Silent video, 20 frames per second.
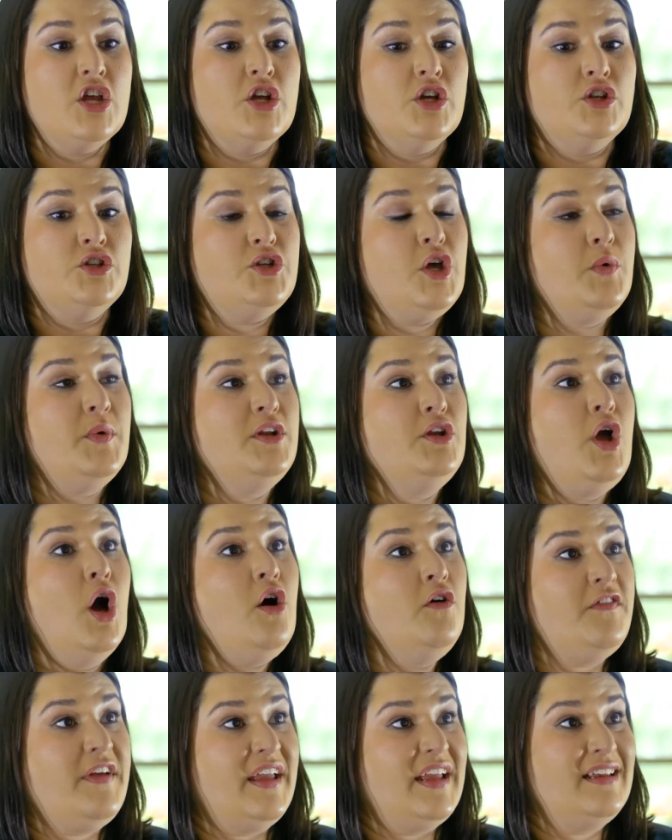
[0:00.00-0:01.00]
So when
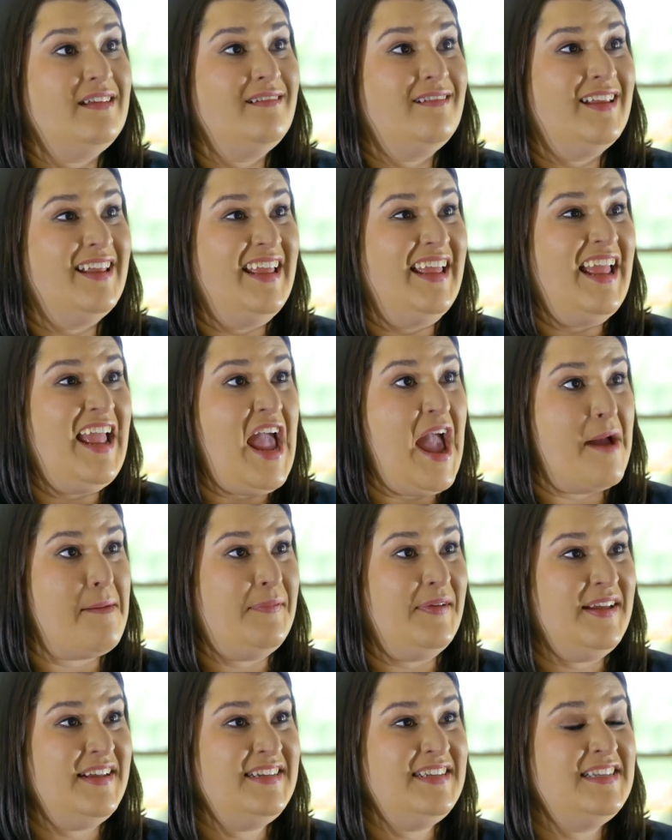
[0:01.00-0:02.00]
COVID
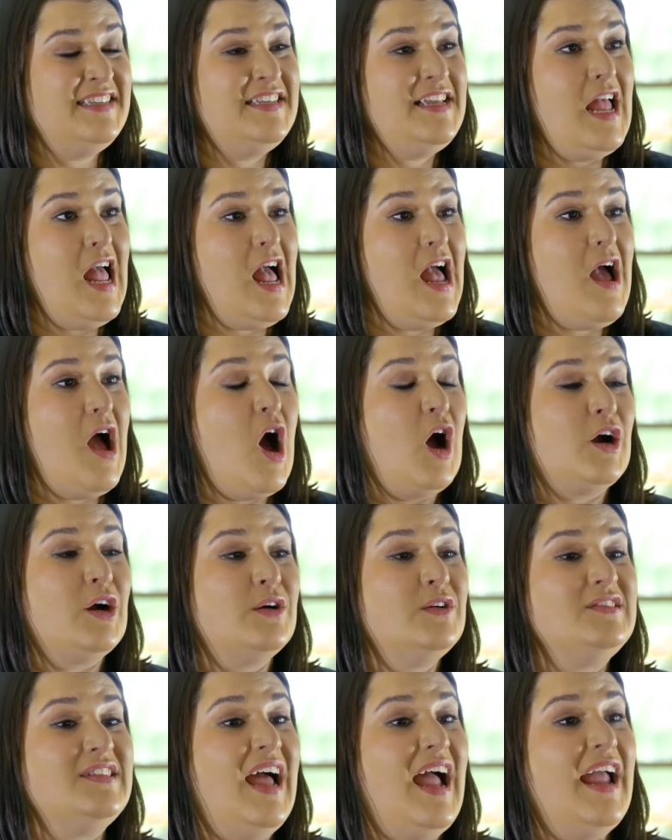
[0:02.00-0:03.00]
happened,
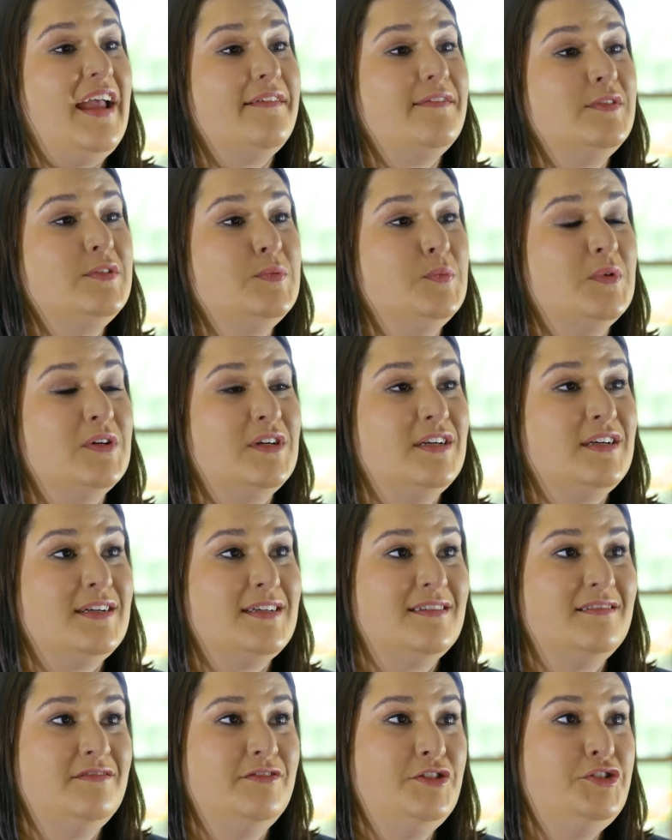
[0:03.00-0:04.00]
our lives
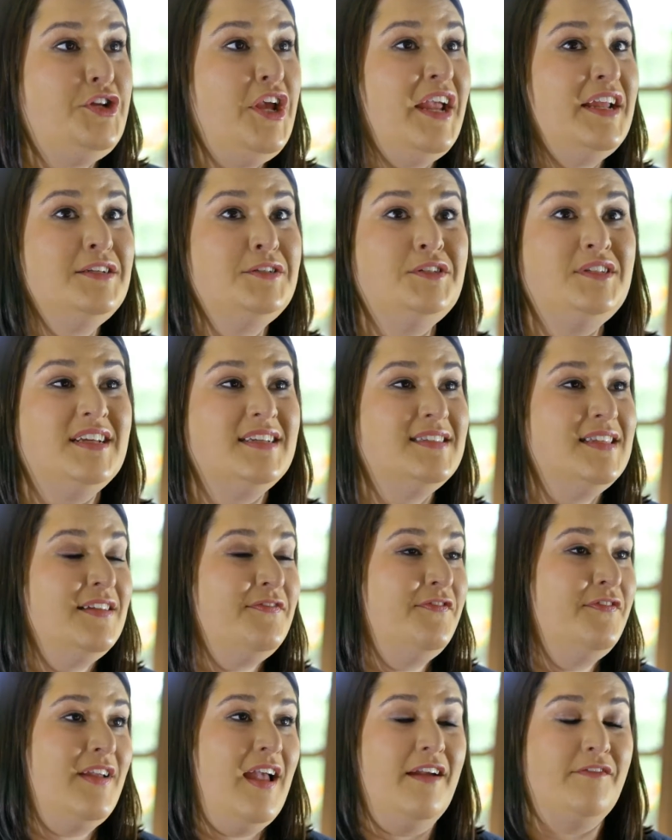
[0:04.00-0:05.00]
were changed as if
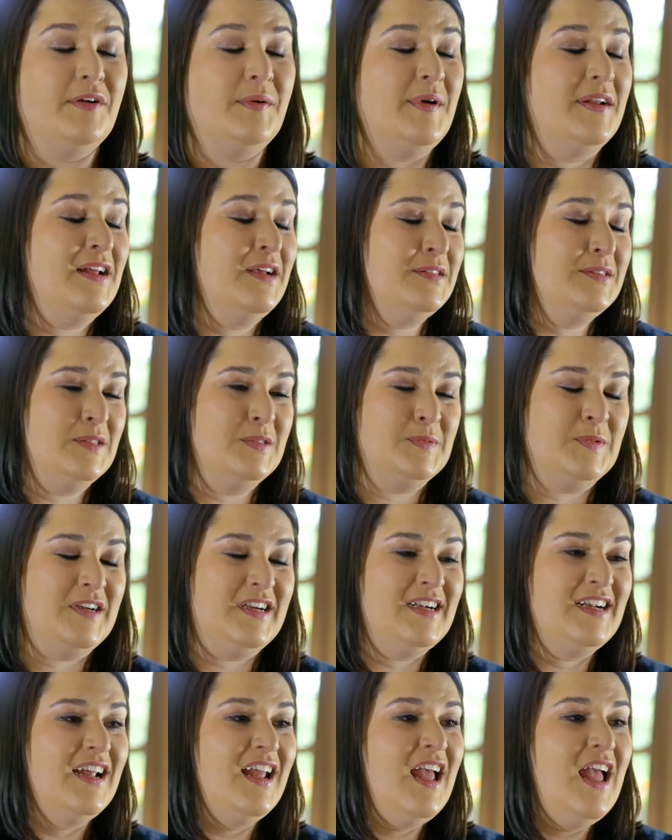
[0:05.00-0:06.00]
everyone else's
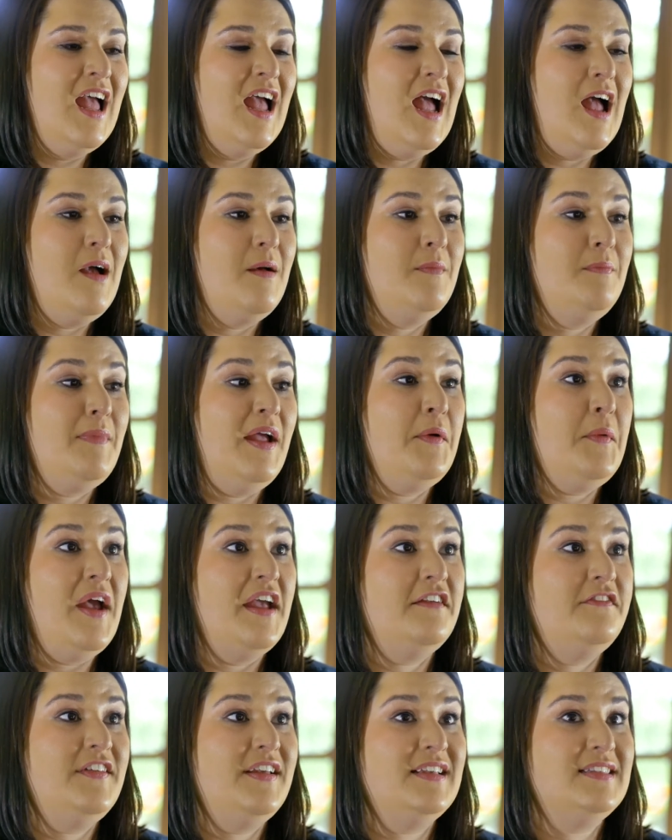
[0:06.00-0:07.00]
were. My
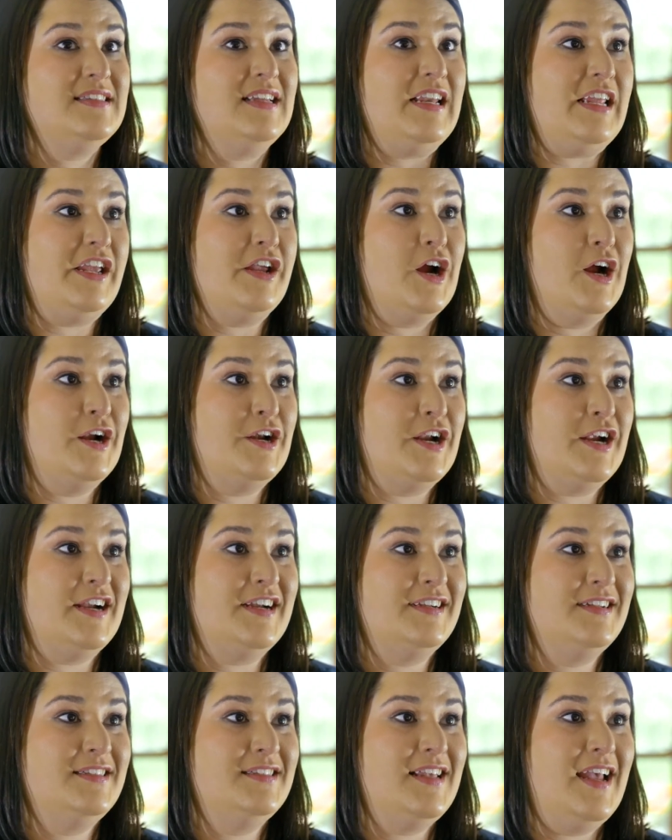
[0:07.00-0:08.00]
wife is an ER
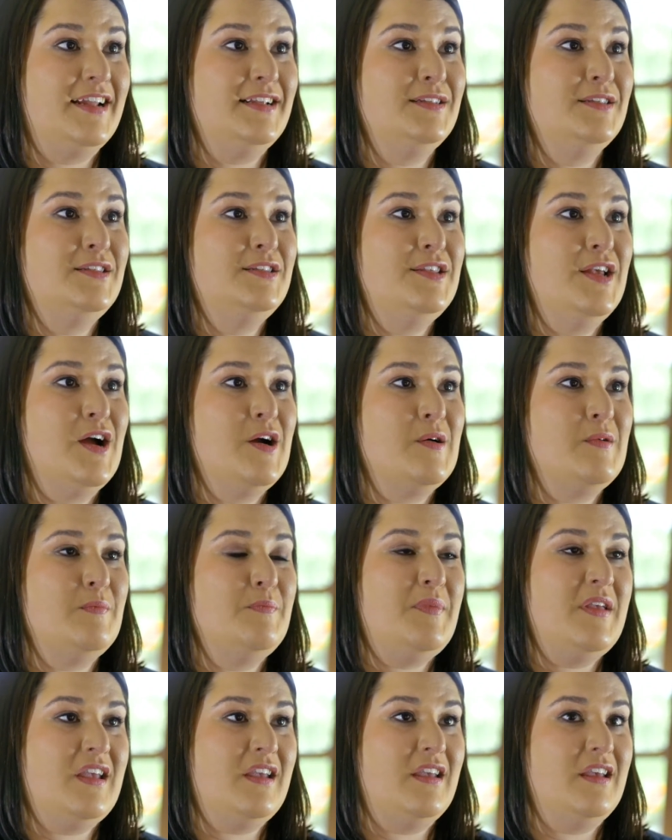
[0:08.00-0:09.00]
nurse, and so
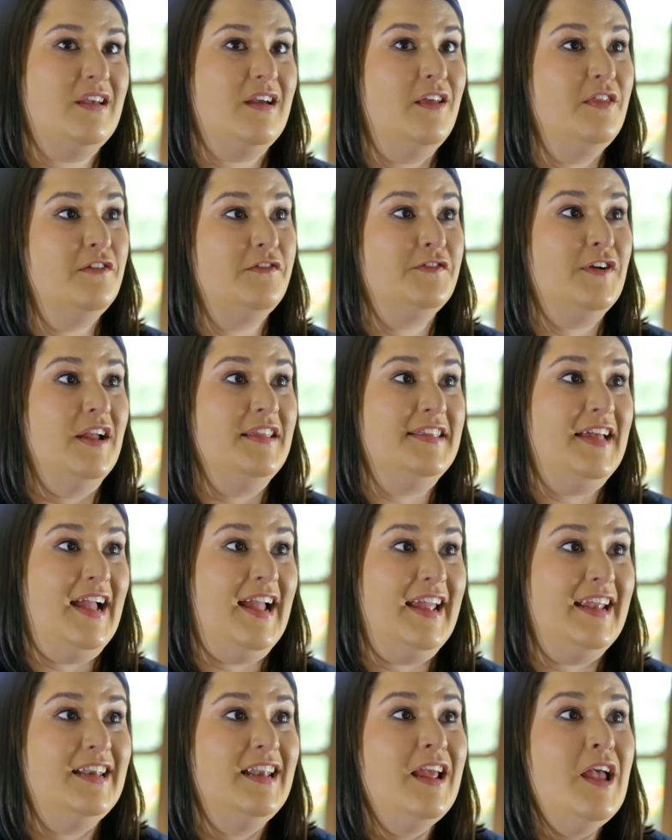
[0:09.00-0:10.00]
being on the front
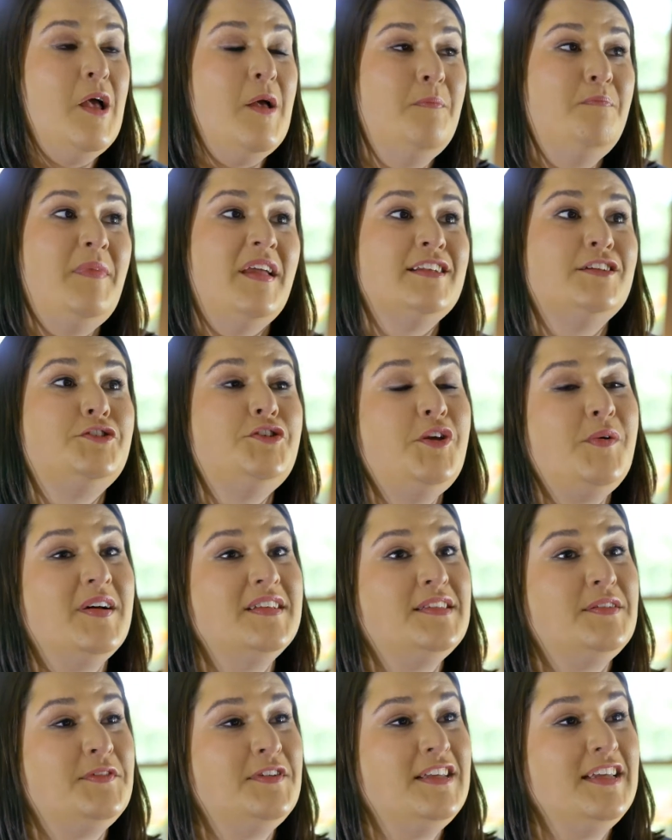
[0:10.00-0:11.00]
line meant she
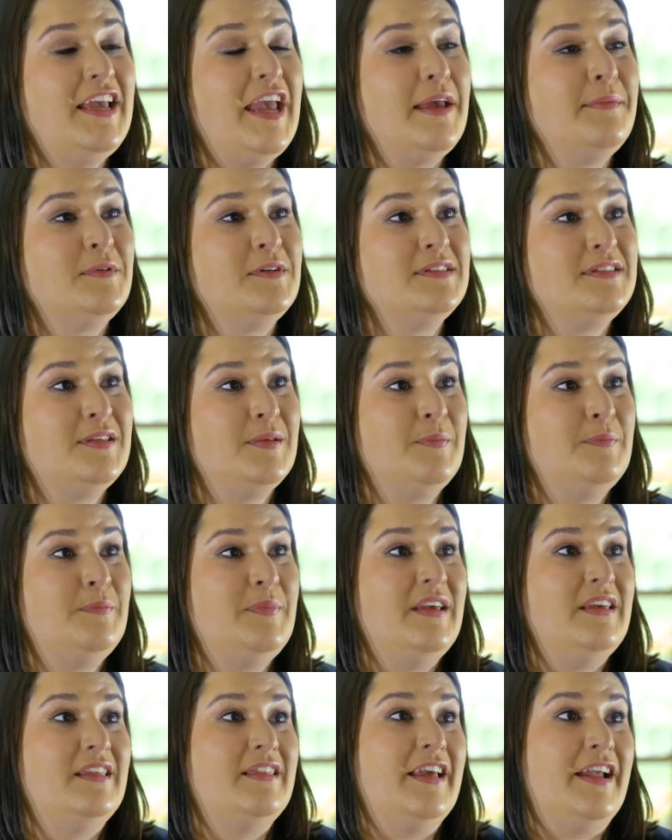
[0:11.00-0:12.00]
wasn't really able to
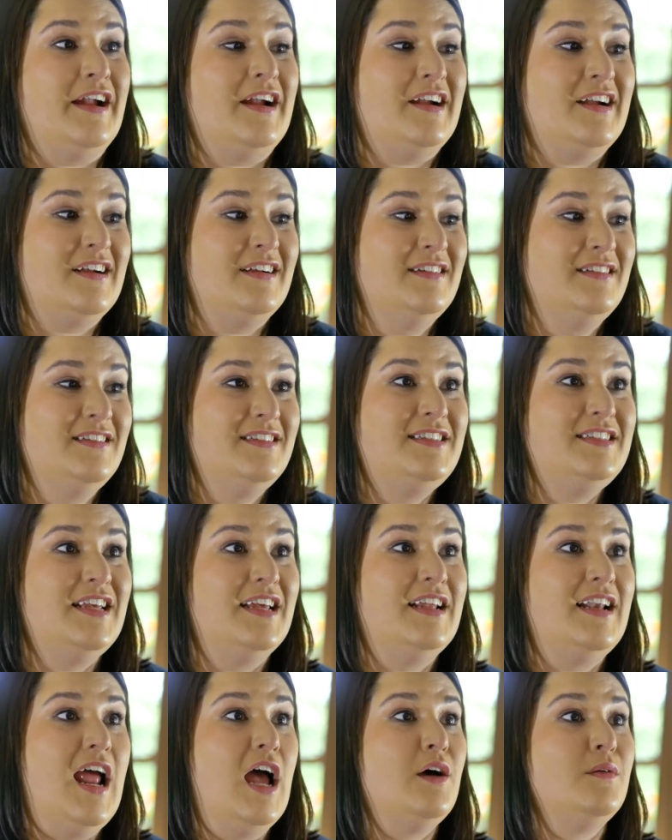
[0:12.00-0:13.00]
be there
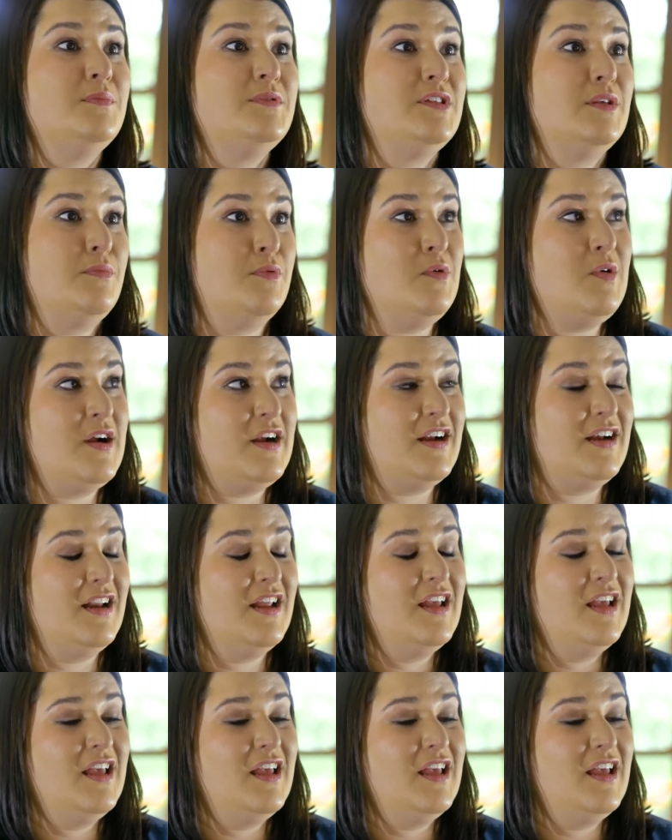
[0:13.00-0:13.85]
to help support